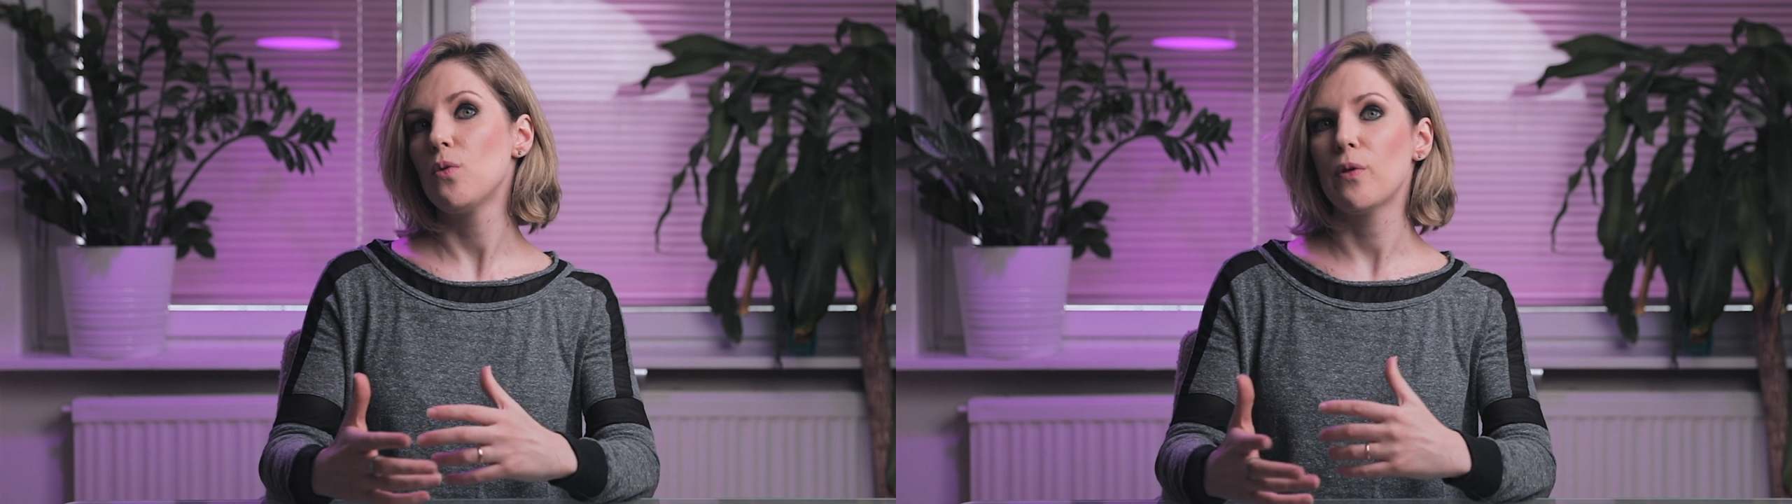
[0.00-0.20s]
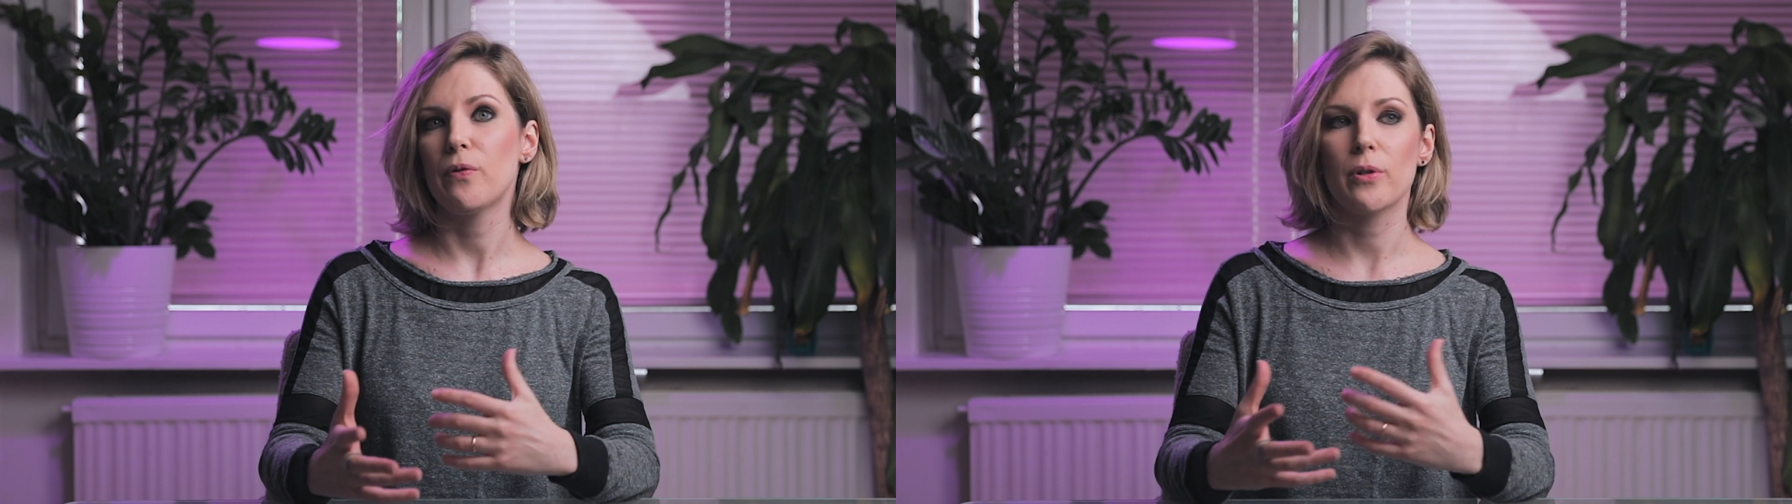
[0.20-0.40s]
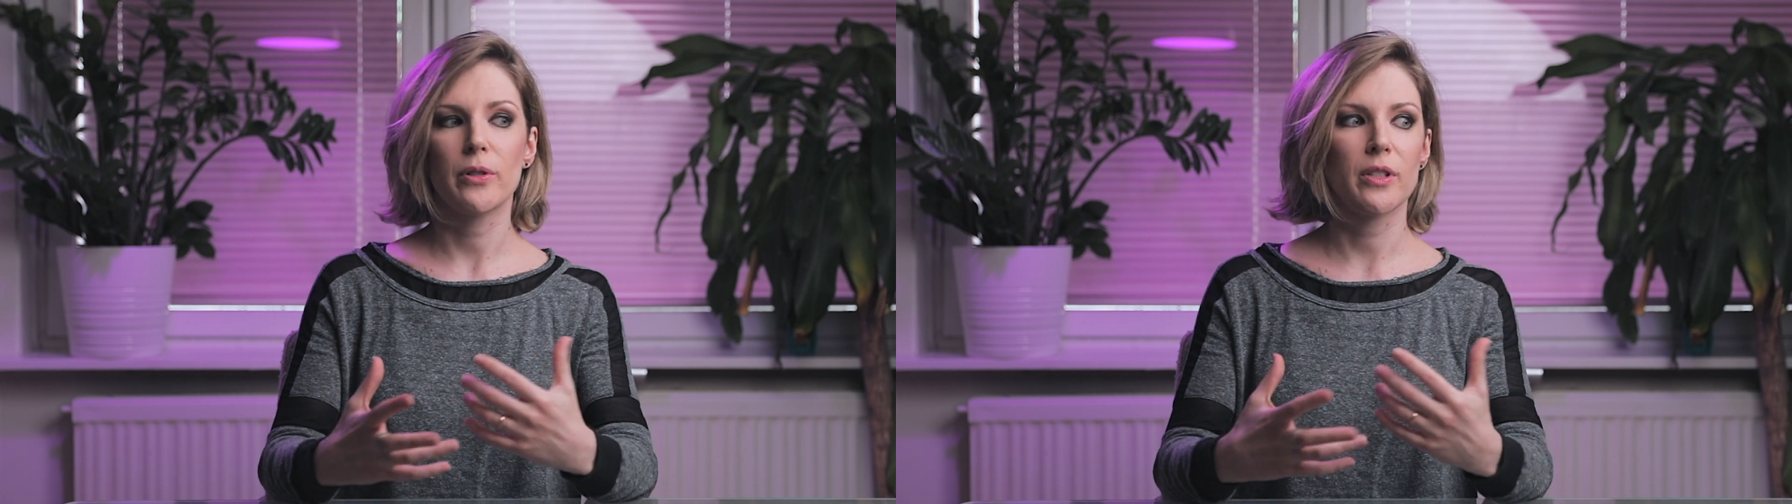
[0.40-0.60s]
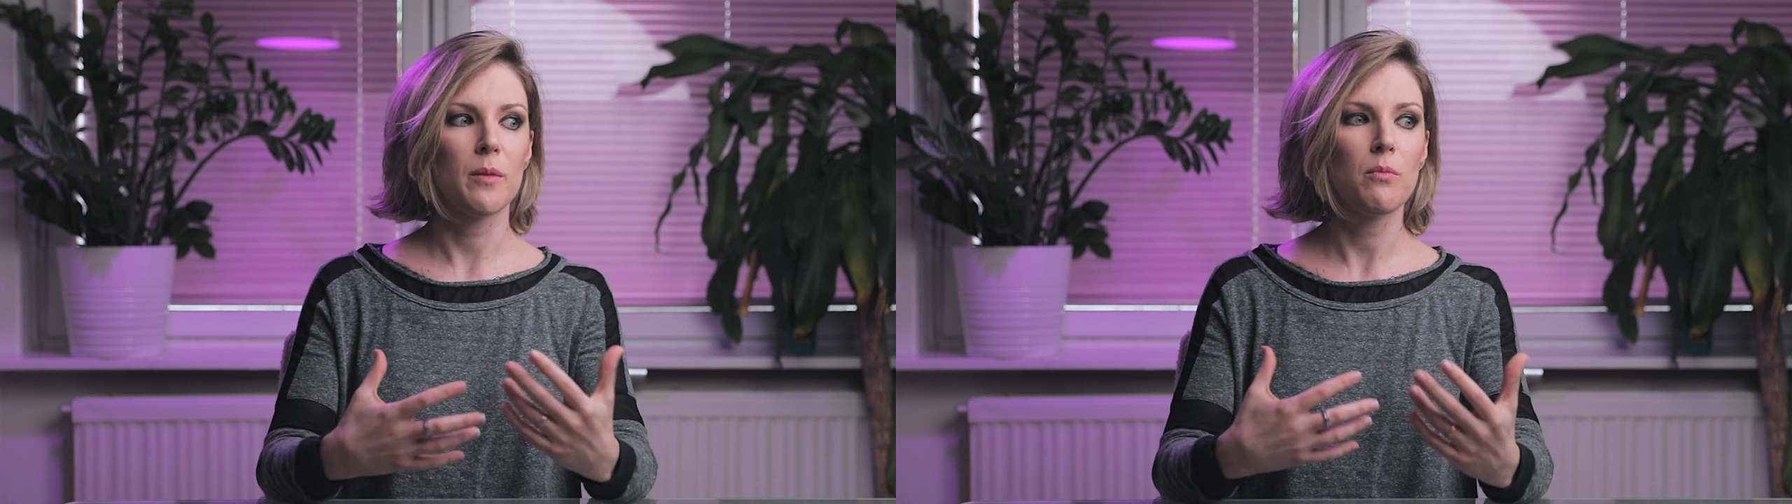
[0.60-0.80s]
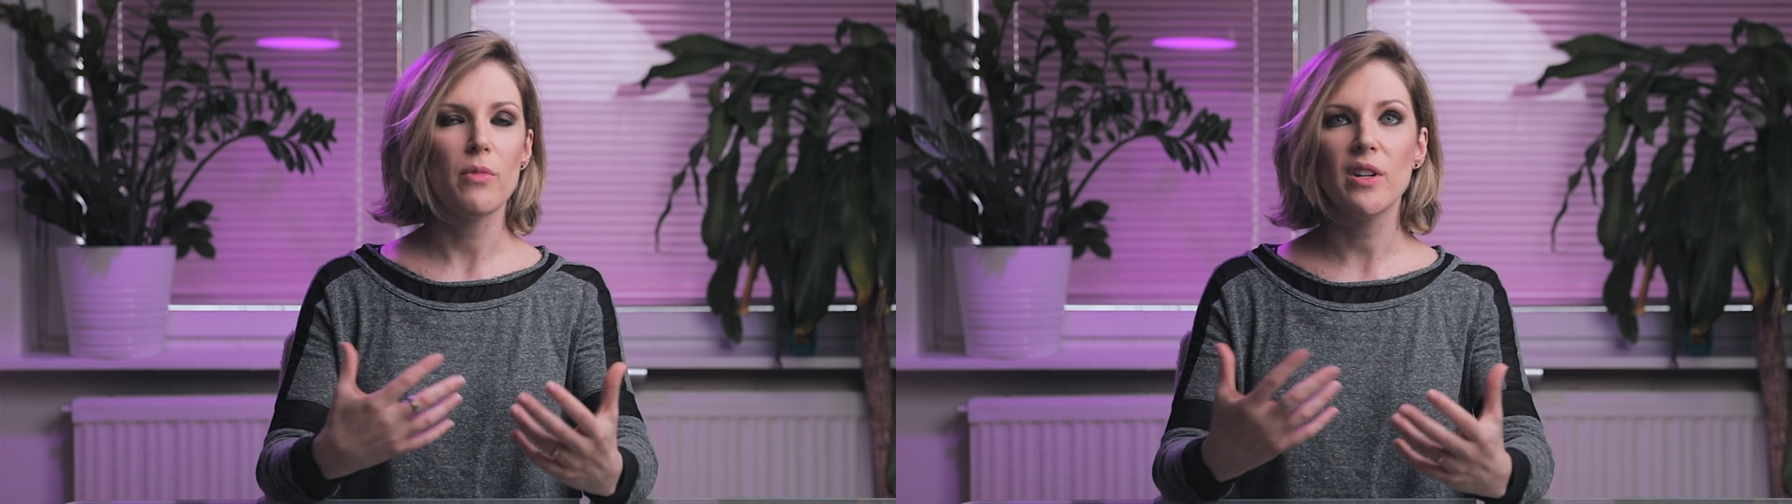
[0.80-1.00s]
or for
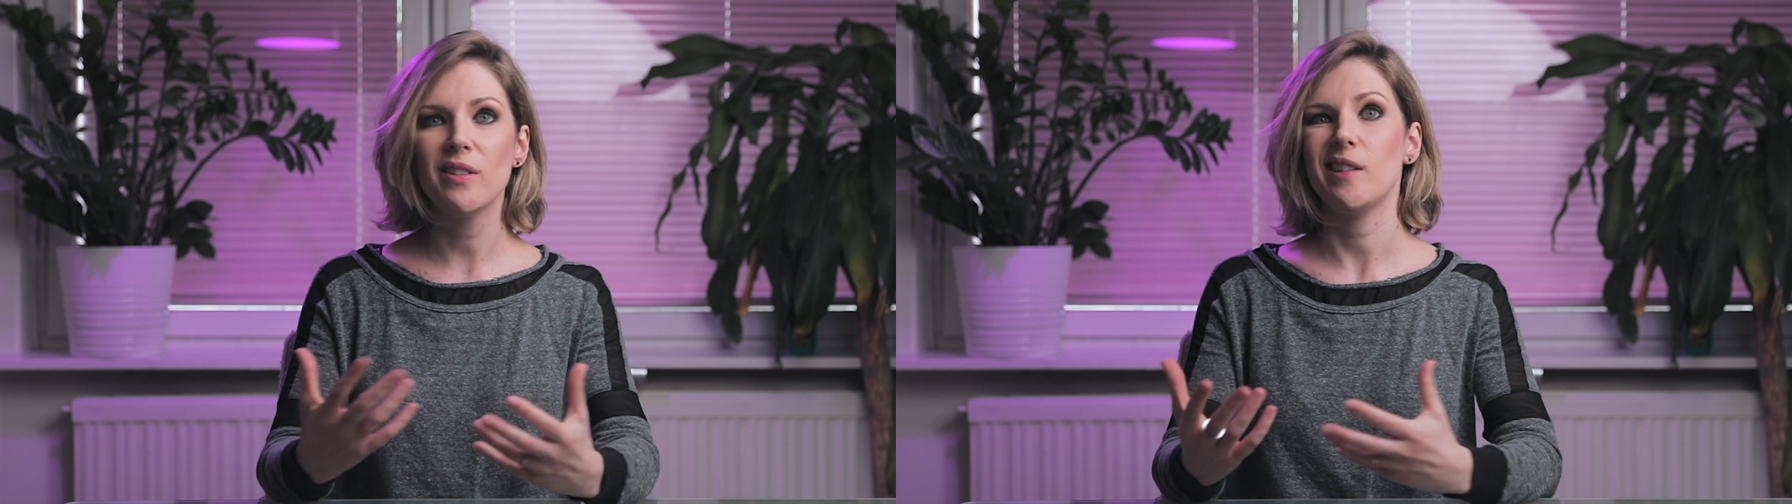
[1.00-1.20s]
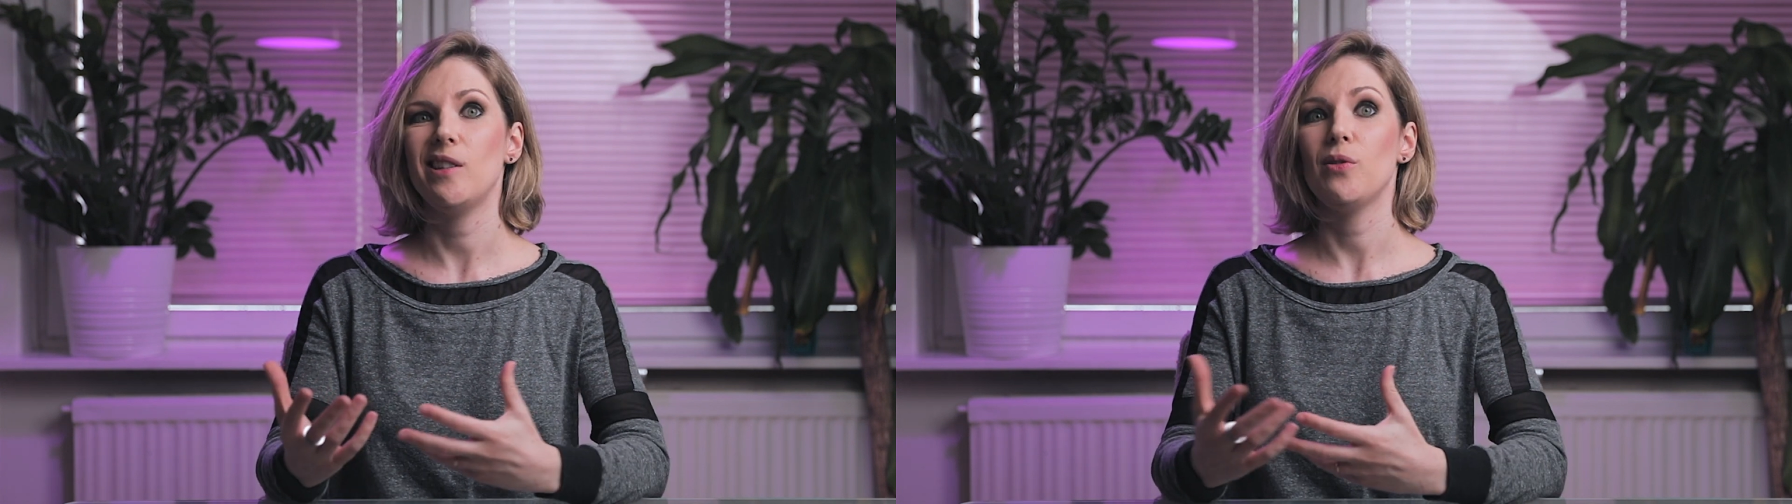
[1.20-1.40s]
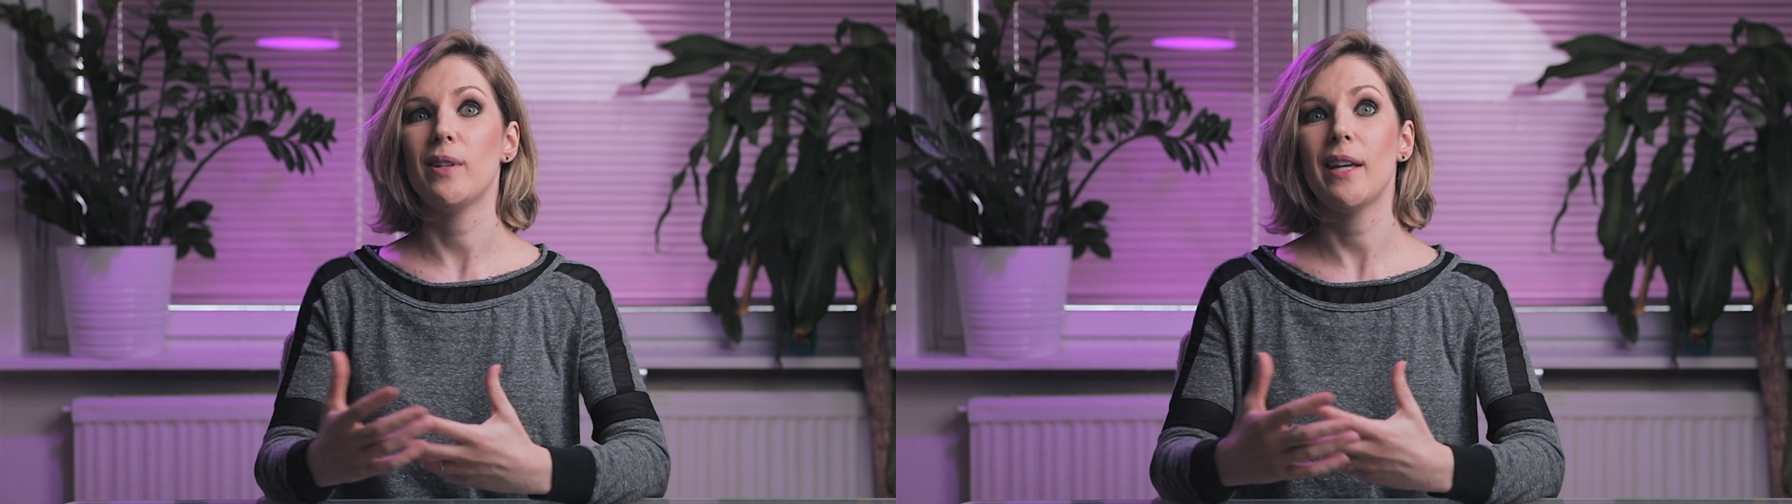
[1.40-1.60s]
some reason you